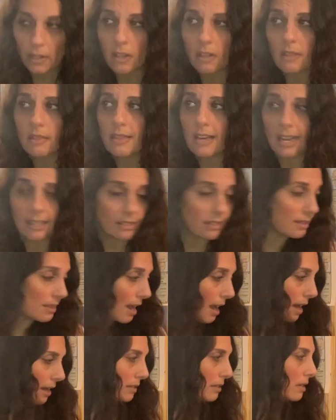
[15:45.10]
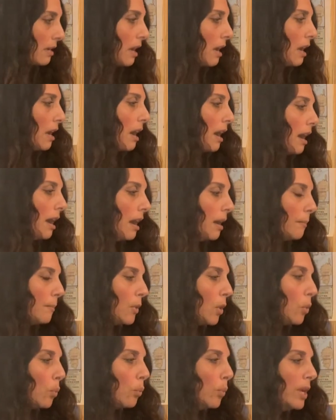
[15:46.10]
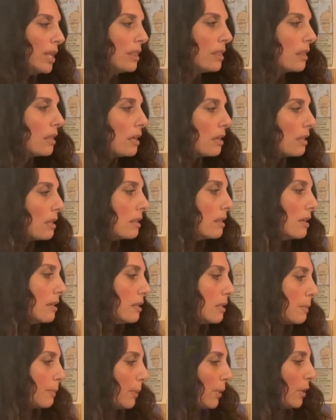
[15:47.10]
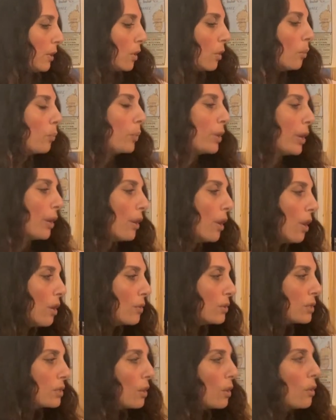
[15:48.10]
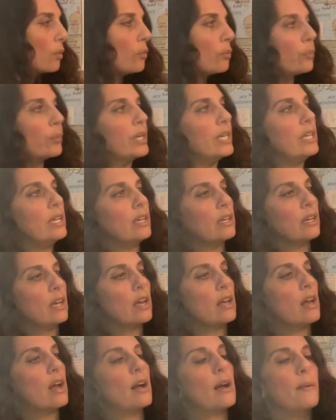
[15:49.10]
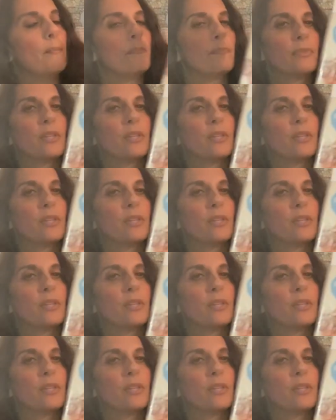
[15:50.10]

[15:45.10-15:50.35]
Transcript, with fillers: that's that. Um, with this book, we are also reading um, The